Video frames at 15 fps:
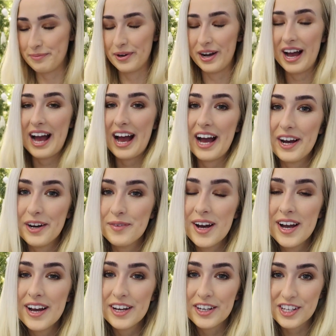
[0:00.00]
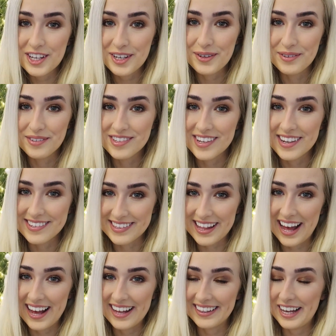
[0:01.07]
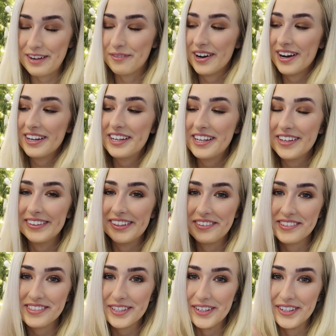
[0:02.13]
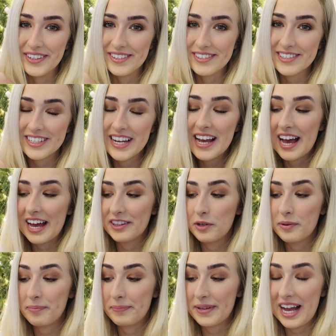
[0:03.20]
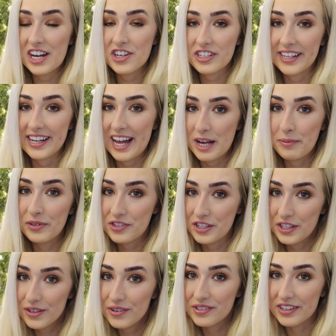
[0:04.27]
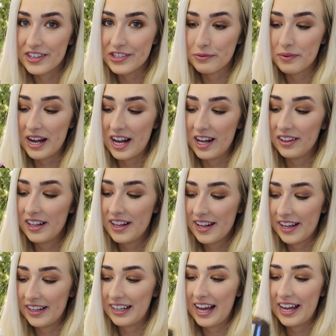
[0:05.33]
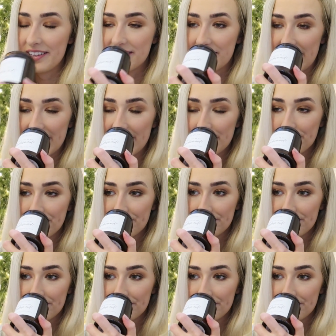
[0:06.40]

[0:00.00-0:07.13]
But how cute is that? Like what a cute little touch. And they'll be actually able to use it as well and light it.